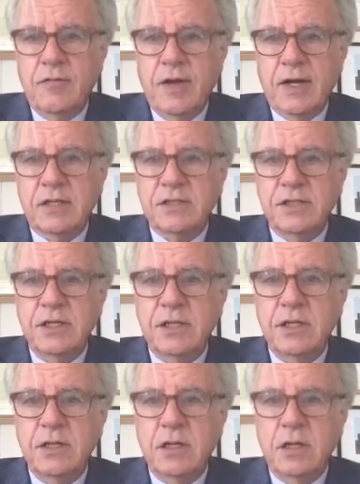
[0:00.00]

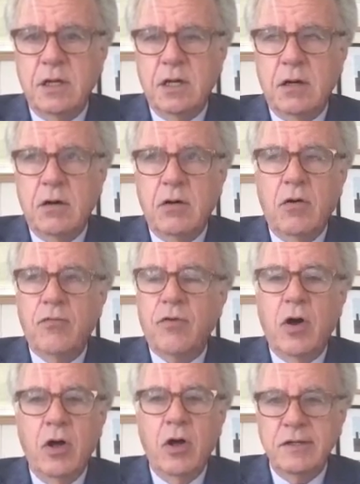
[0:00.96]
vaccine,
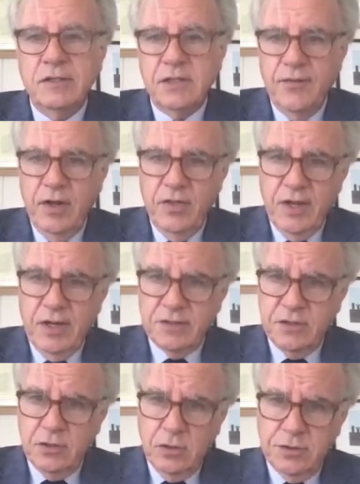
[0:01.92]
over
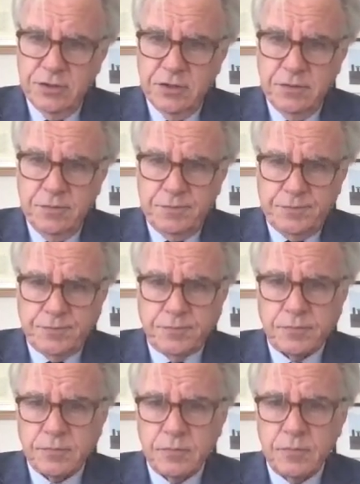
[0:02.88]
170,000 doses
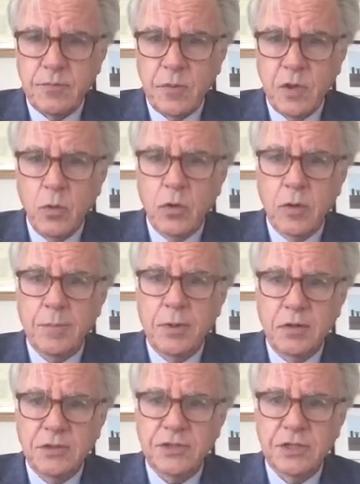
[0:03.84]
were
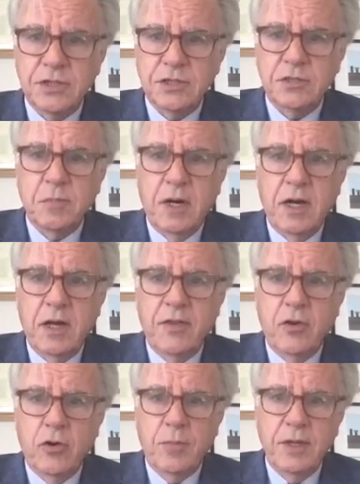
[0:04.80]
purchased by
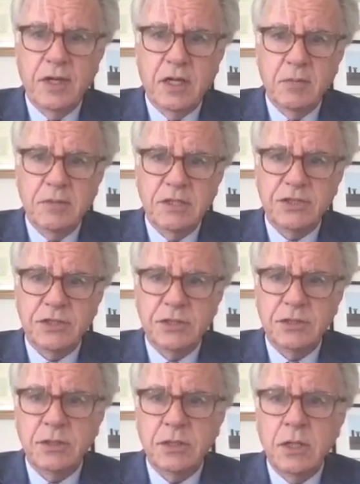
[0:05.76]
the European
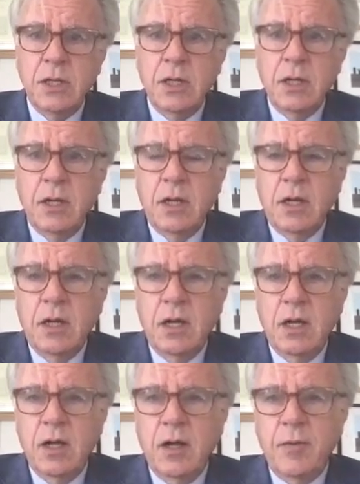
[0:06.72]
Commission.
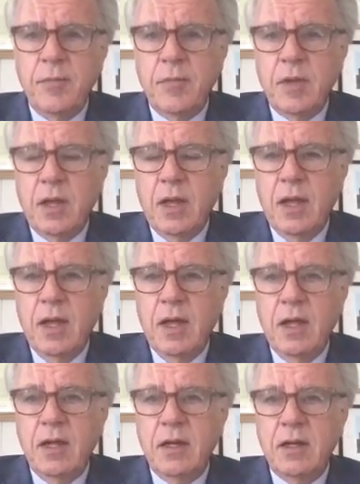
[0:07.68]
And
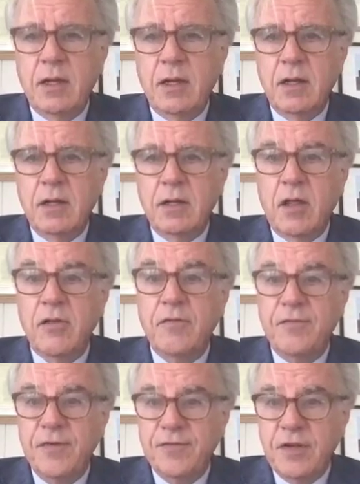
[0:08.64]
another
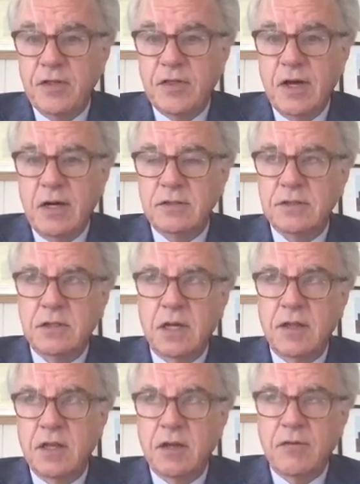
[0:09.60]
50,000,
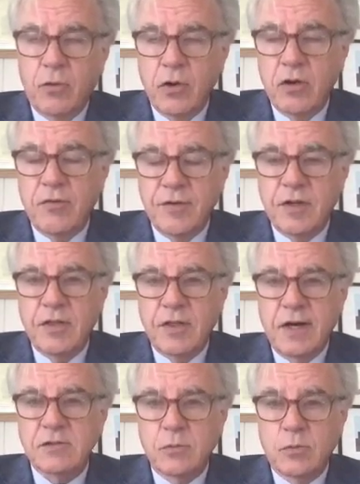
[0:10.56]
I think 40 or
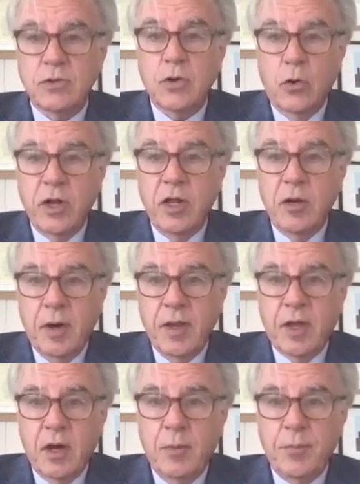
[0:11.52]
50,000 were donated by
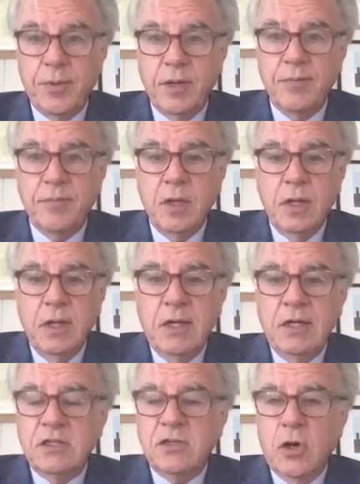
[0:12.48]
the company.
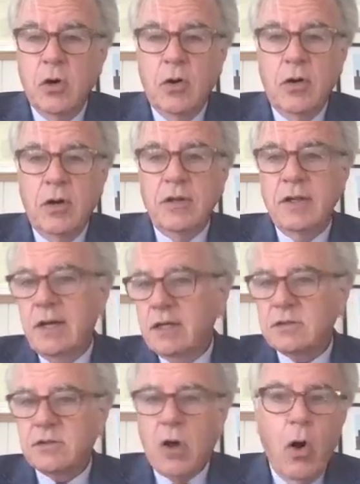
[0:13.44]
So
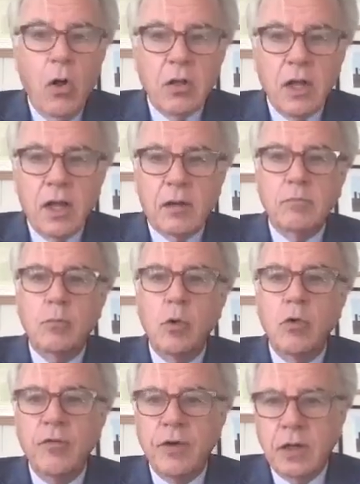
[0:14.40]
it's all like
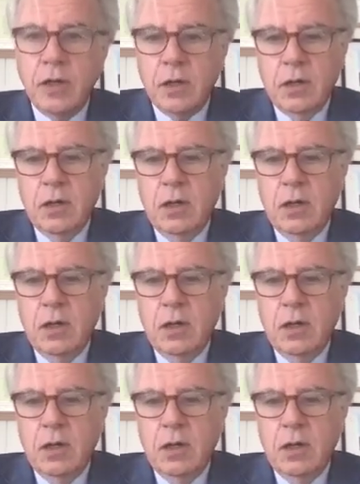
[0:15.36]
moving,